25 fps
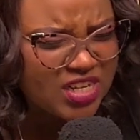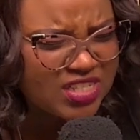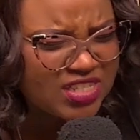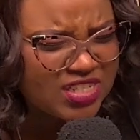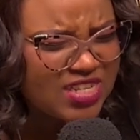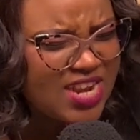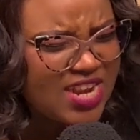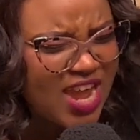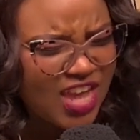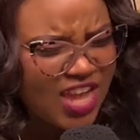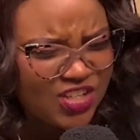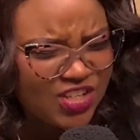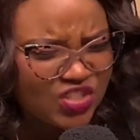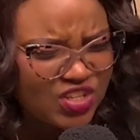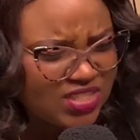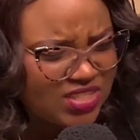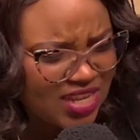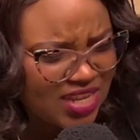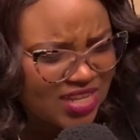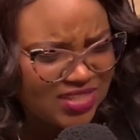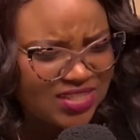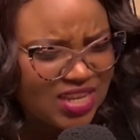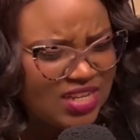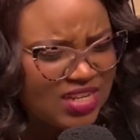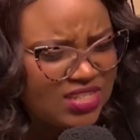nudges
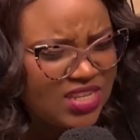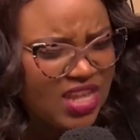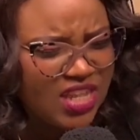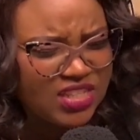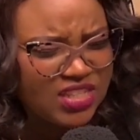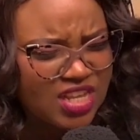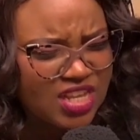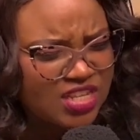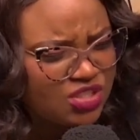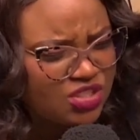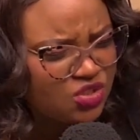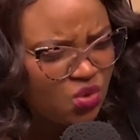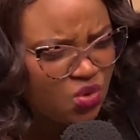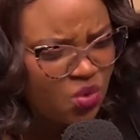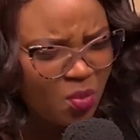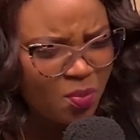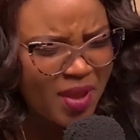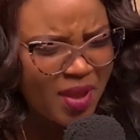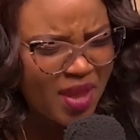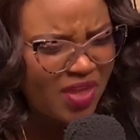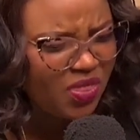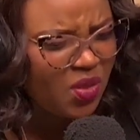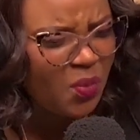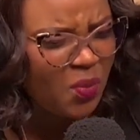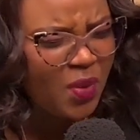us and tells us, no,
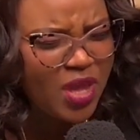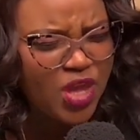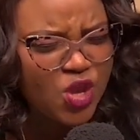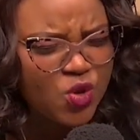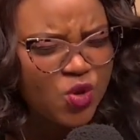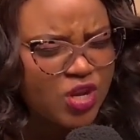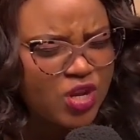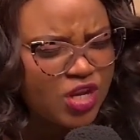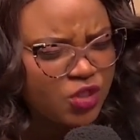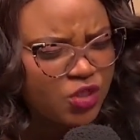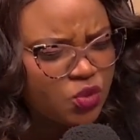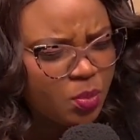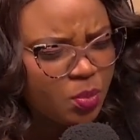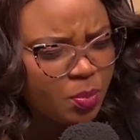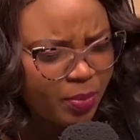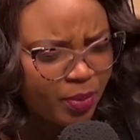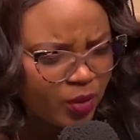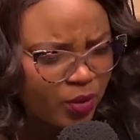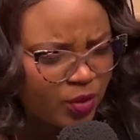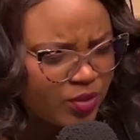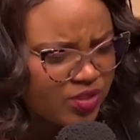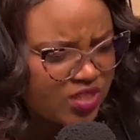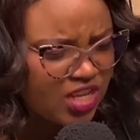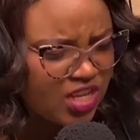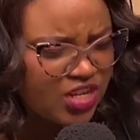by the way, you need to
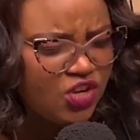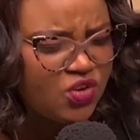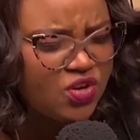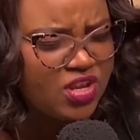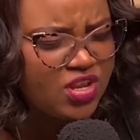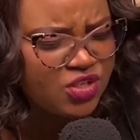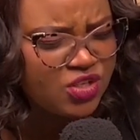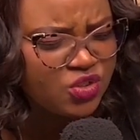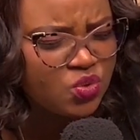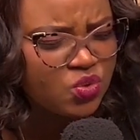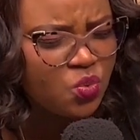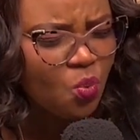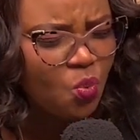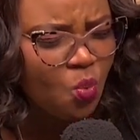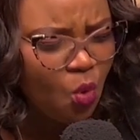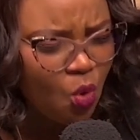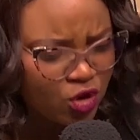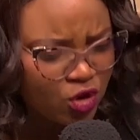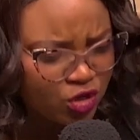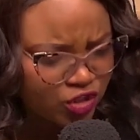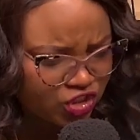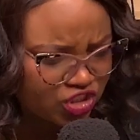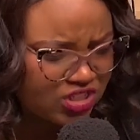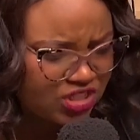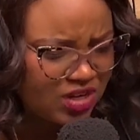pause and you need to
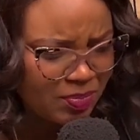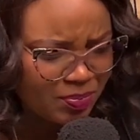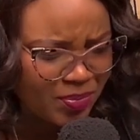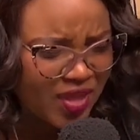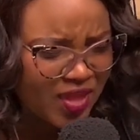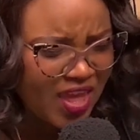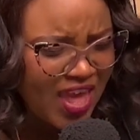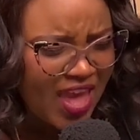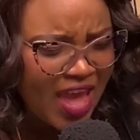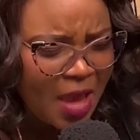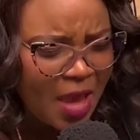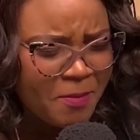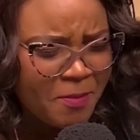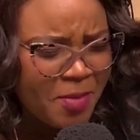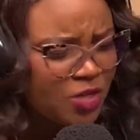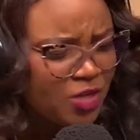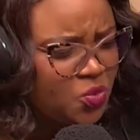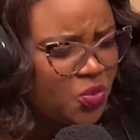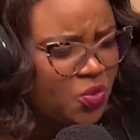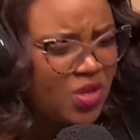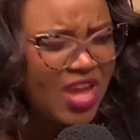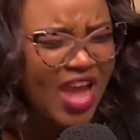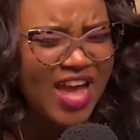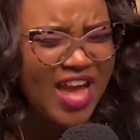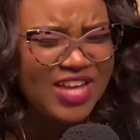worship. But
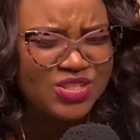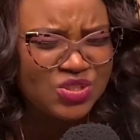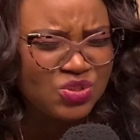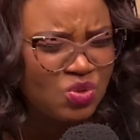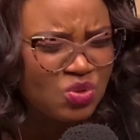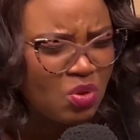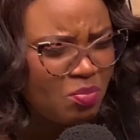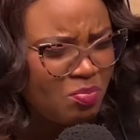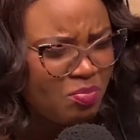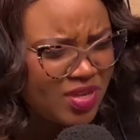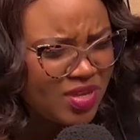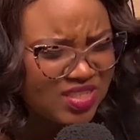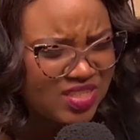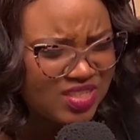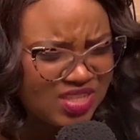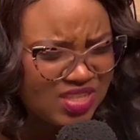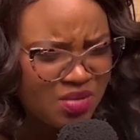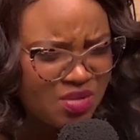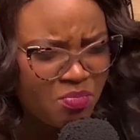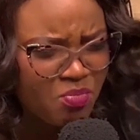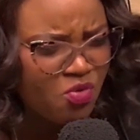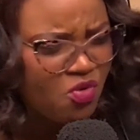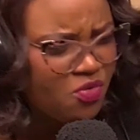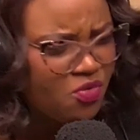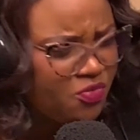we are so busy
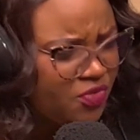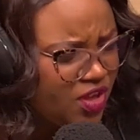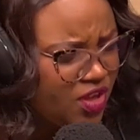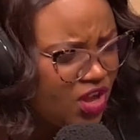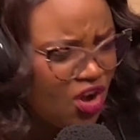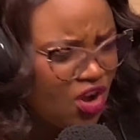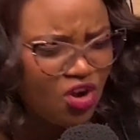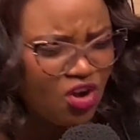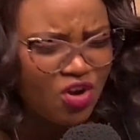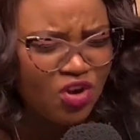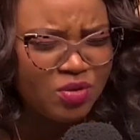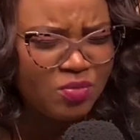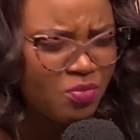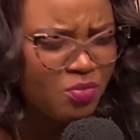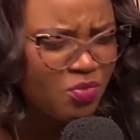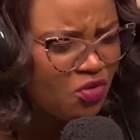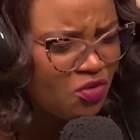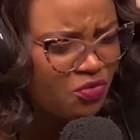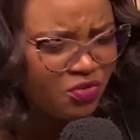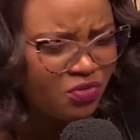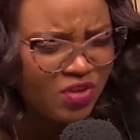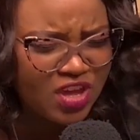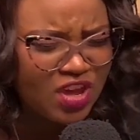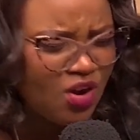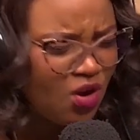moving
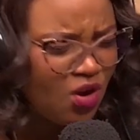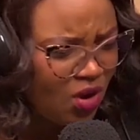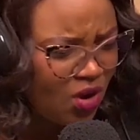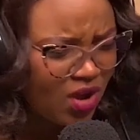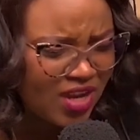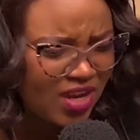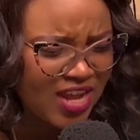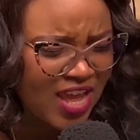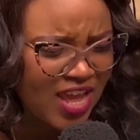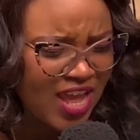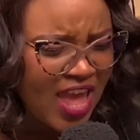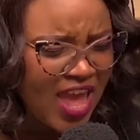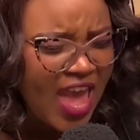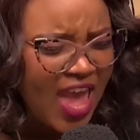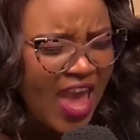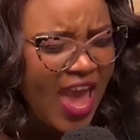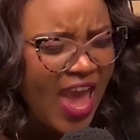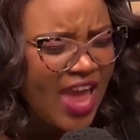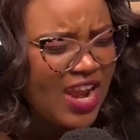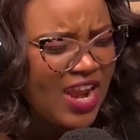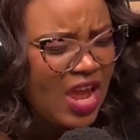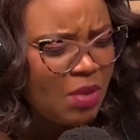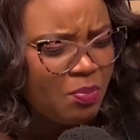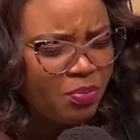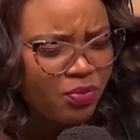on.
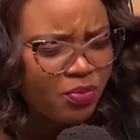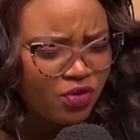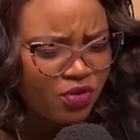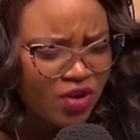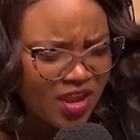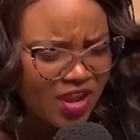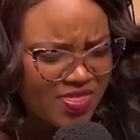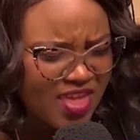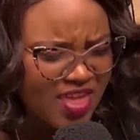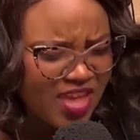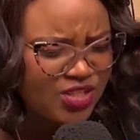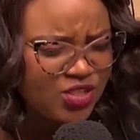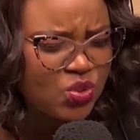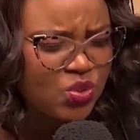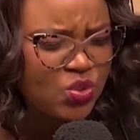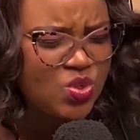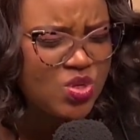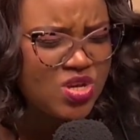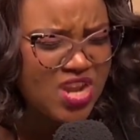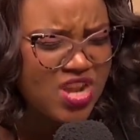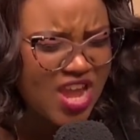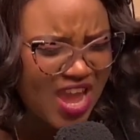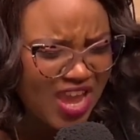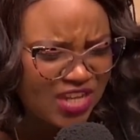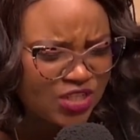And I pray that
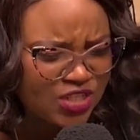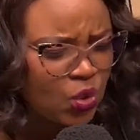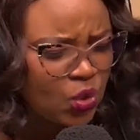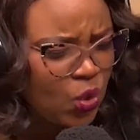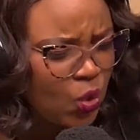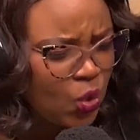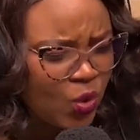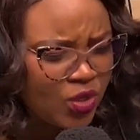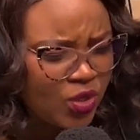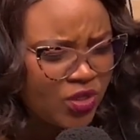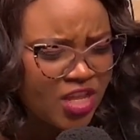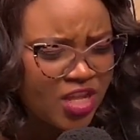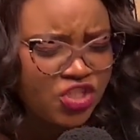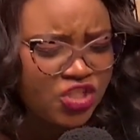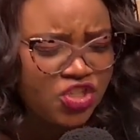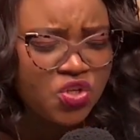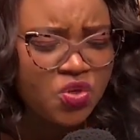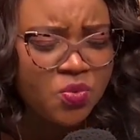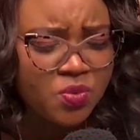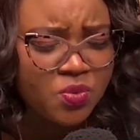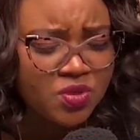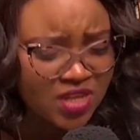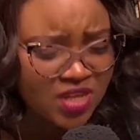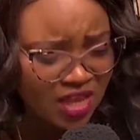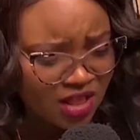tonight, Lord, that you
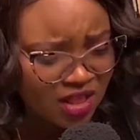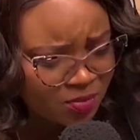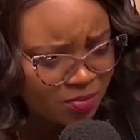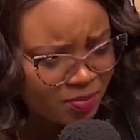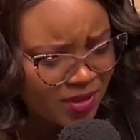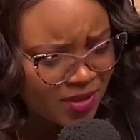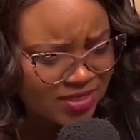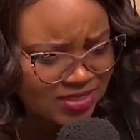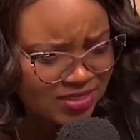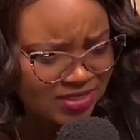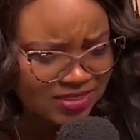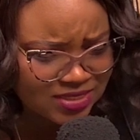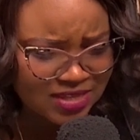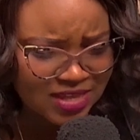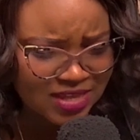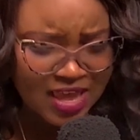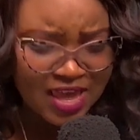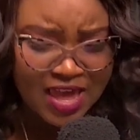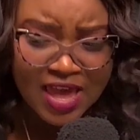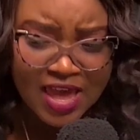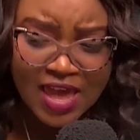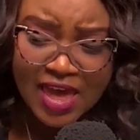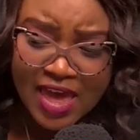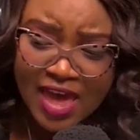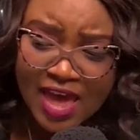would help us.
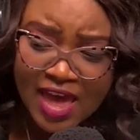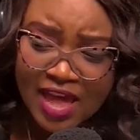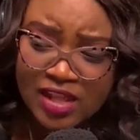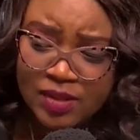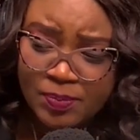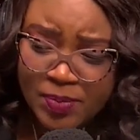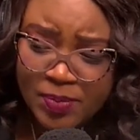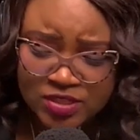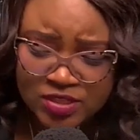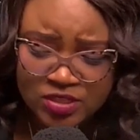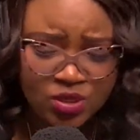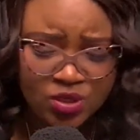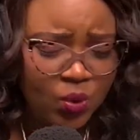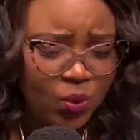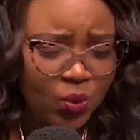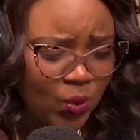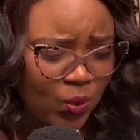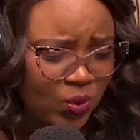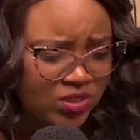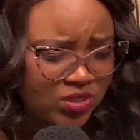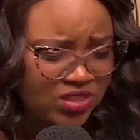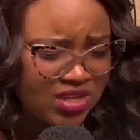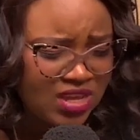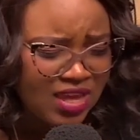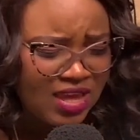Help us,
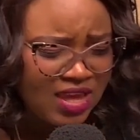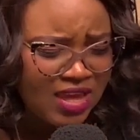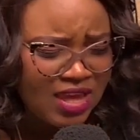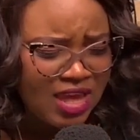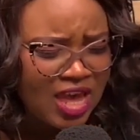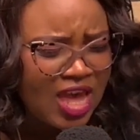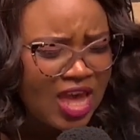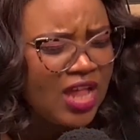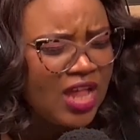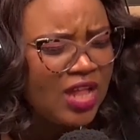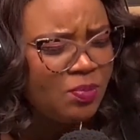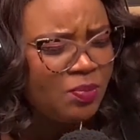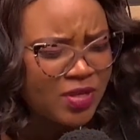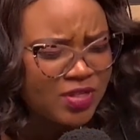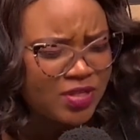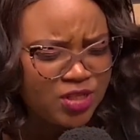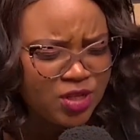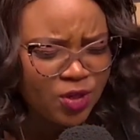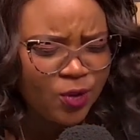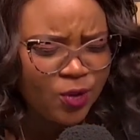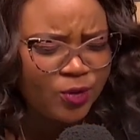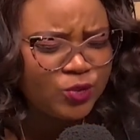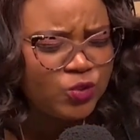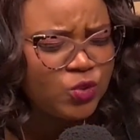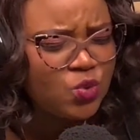Lord. Help us,
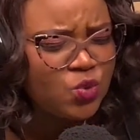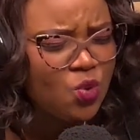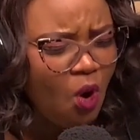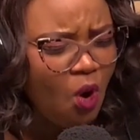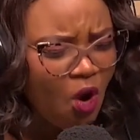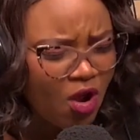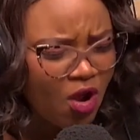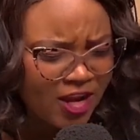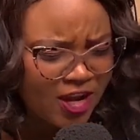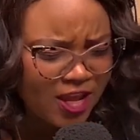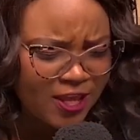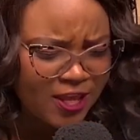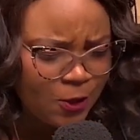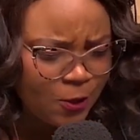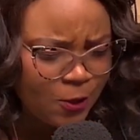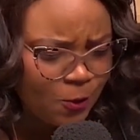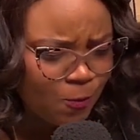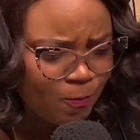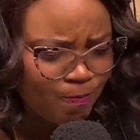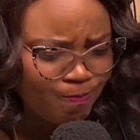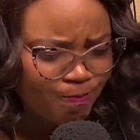Lord, to honor you.